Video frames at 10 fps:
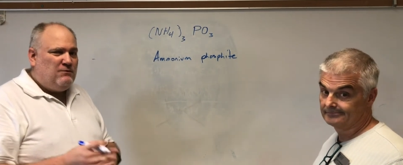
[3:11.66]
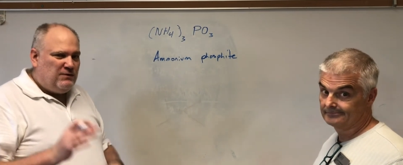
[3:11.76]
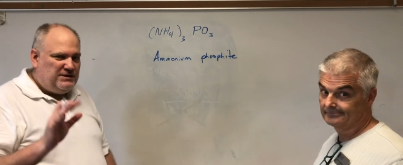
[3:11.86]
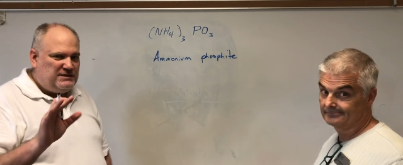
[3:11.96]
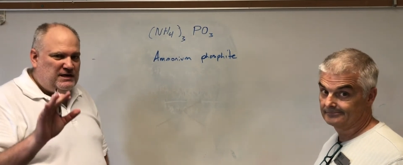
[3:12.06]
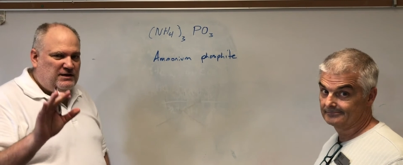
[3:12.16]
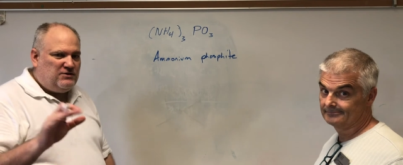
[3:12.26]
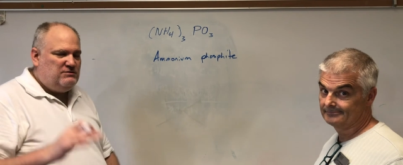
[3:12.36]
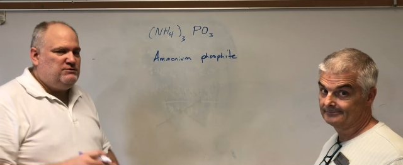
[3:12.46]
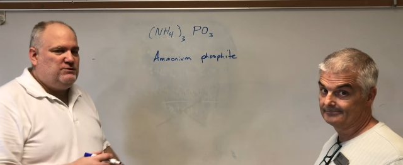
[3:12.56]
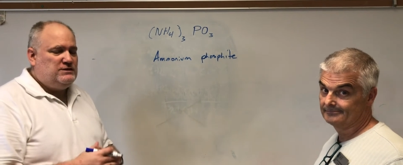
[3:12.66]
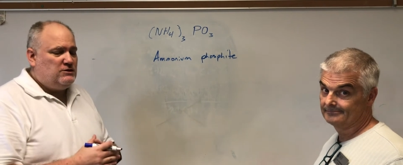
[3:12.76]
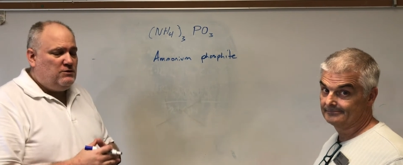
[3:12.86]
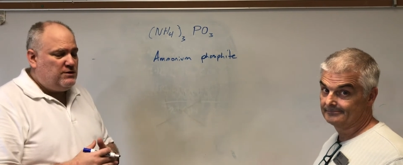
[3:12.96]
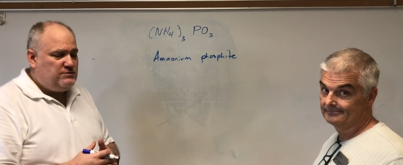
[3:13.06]
Speaker 1: One of the things I'd encourage you with as
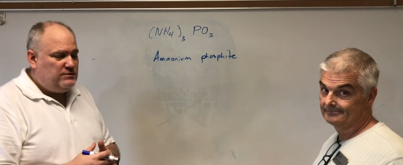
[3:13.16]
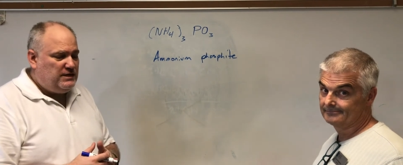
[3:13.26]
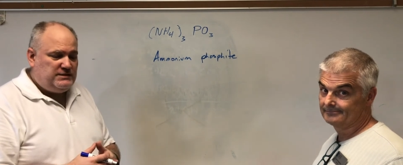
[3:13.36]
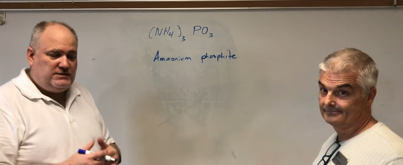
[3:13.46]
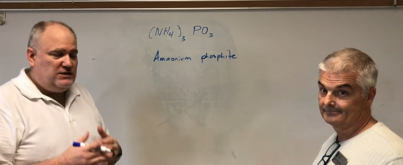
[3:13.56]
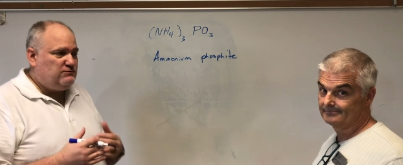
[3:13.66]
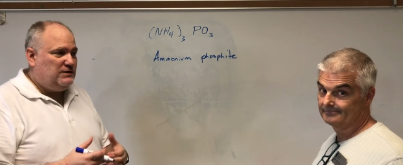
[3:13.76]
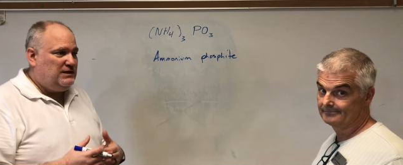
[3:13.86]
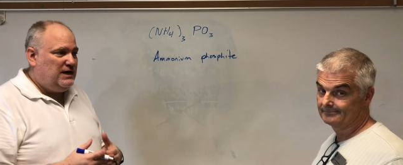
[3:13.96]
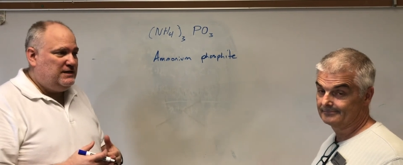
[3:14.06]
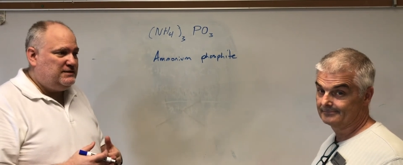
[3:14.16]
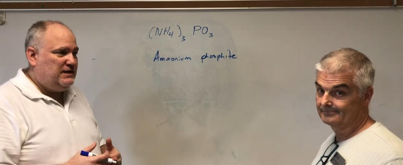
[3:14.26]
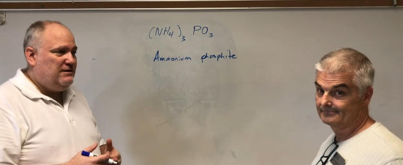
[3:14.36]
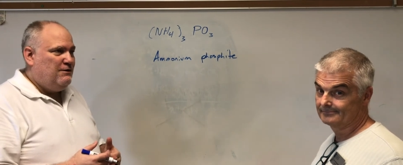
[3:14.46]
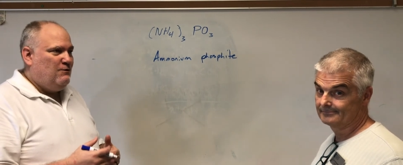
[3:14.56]
you're going through these is just realize
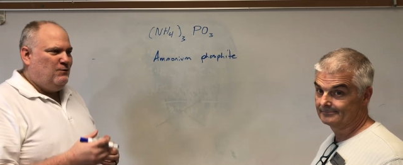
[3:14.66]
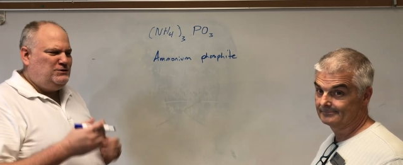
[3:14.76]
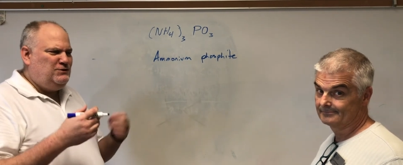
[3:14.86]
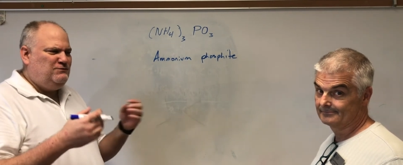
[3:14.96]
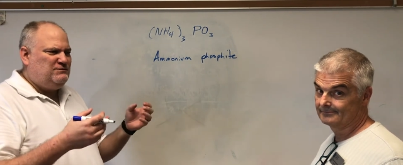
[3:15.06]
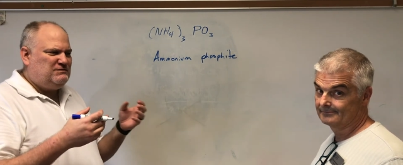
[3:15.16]
that once you've